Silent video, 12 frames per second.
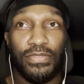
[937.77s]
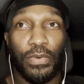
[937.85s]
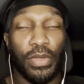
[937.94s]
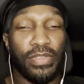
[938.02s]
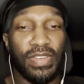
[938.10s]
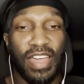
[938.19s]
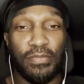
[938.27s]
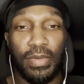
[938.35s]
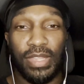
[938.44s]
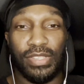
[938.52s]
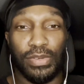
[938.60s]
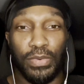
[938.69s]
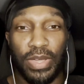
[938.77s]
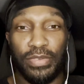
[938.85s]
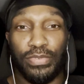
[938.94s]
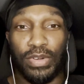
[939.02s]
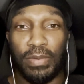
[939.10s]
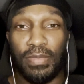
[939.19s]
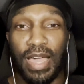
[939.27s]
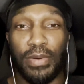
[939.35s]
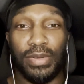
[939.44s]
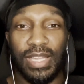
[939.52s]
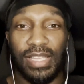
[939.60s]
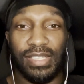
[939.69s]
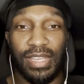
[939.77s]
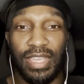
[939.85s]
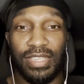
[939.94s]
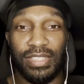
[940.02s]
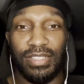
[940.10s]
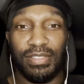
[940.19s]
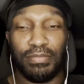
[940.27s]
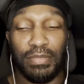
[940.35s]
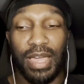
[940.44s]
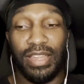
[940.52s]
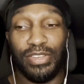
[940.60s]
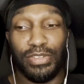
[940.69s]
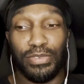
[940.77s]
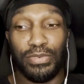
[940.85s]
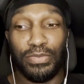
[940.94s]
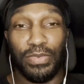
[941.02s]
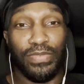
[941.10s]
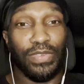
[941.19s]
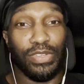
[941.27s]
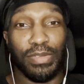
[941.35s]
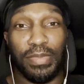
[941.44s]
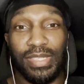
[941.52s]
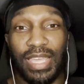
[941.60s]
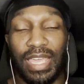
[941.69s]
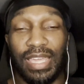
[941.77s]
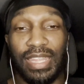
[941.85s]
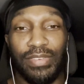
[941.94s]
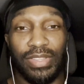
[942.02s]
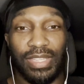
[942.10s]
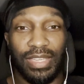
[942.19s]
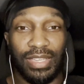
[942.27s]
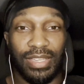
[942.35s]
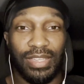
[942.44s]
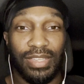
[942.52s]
45 minutes away from our destination. Mind you, we filled up the tank and everything.